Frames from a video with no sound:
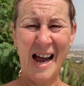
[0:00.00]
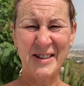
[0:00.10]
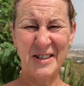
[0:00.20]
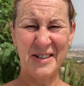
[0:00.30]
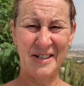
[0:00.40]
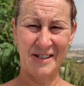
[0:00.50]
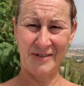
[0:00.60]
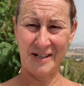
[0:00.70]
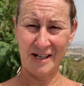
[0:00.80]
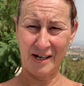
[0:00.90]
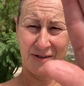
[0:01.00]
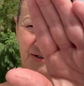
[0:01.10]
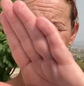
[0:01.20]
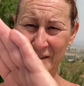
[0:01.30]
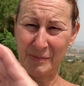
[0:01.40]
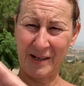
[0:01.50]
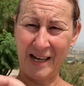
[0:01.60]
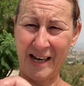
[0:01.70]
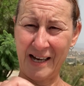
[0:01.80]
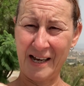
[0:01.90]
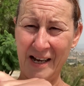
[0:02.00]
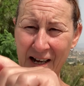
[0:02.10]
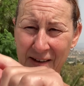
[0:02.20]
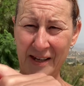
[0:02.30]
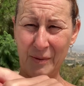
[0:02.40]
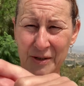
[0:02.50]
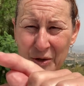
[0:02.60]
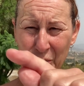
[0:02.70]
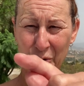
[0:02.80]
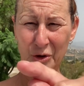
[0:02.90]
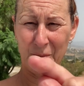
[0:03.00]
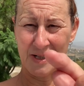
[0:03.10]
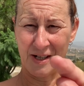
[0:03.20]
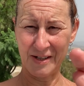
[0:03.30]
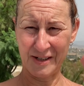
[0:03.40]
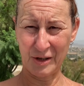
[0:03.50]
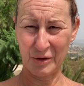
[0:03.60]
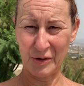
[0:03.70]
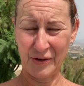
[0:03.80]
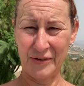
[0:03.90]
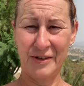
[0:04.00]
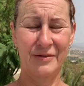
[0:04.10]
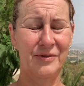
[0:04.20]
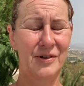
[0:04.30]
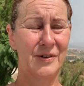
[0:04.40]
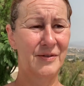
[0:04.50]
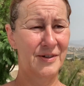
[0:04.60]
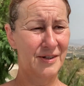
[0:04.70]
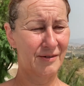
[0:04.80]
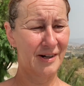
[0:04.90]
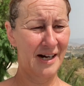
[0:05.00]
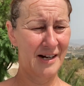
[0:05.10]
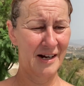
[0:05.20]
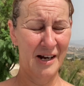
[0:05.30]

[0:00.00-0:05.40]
And yesterday's video started playing and there was an orb dancing across the front of the screen,